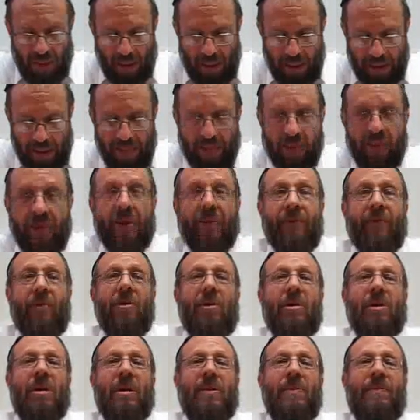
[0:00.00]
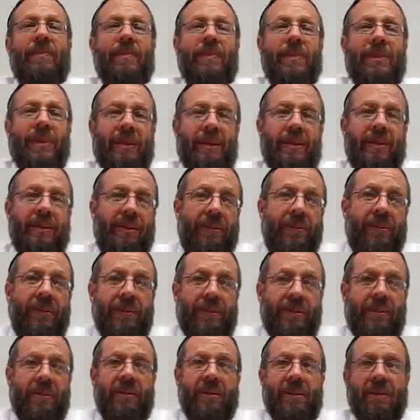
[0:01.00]
on the Moreh Nevuchim,
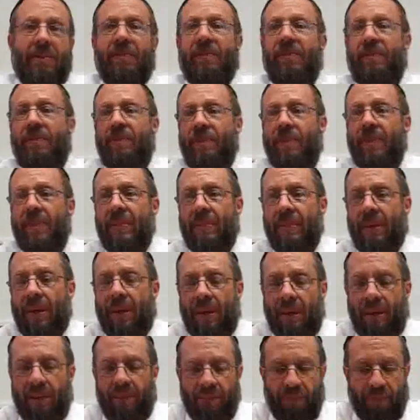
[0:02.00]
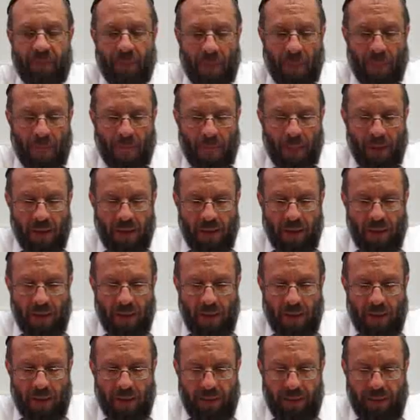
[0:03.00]
this um,
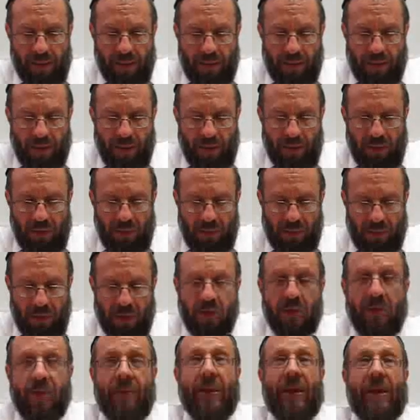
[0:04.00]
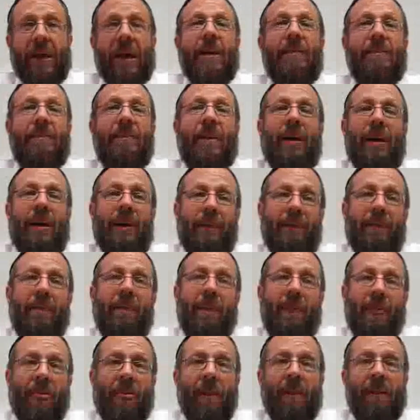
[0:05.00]
this usage of the Rambam
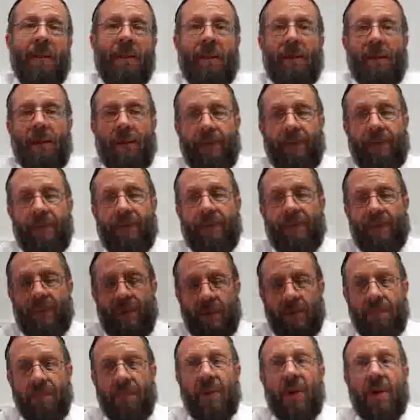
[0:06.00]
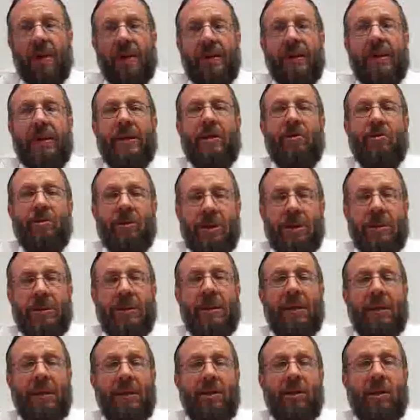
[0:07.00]
of combining a
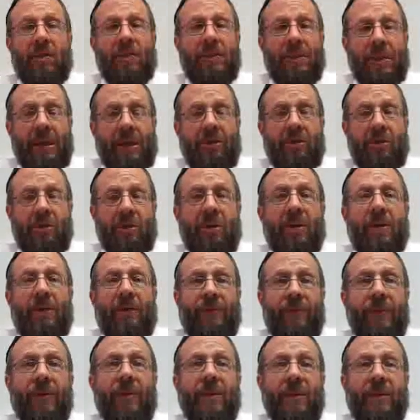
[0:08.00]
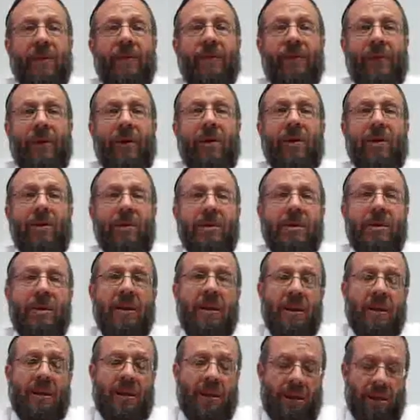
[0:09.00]
Aristotelian interpretation of verse
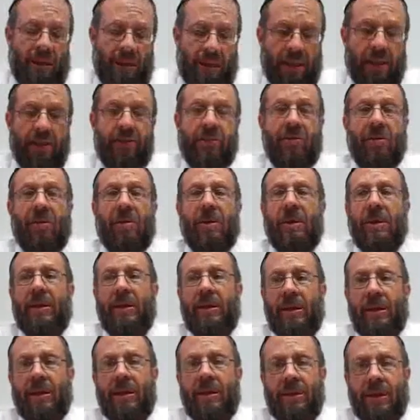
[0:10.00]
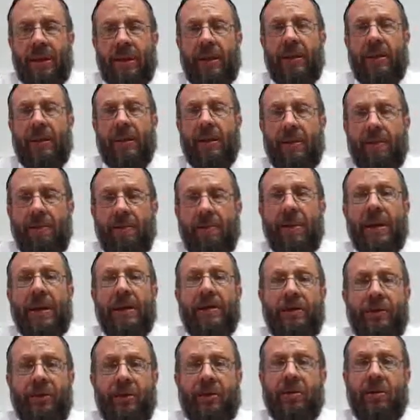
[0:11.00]
actually is a
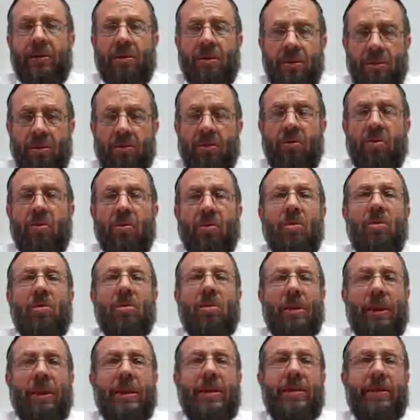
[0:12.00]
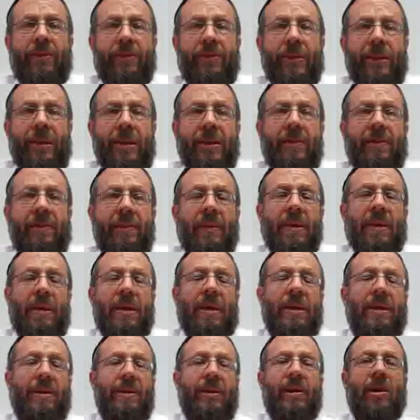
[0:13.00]
major tool and theme
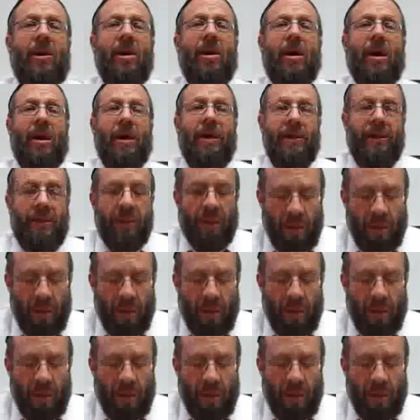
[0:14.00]
in the guide.